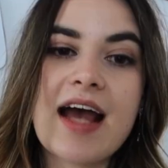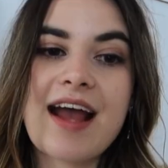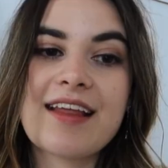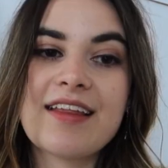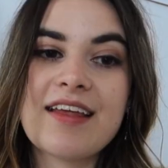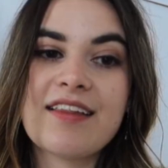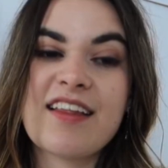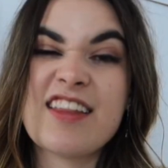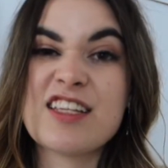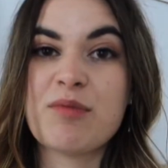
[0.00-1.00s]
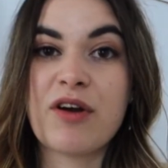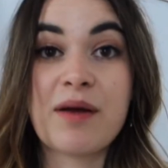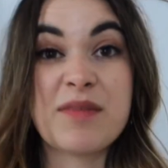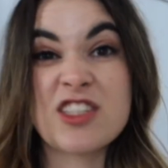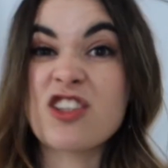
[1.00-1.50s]
I think that this
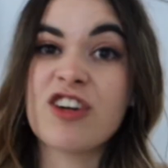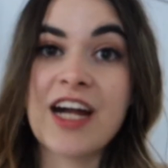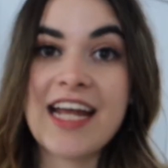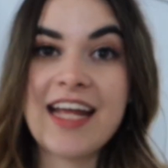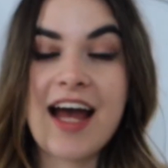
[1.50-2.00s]
program is great.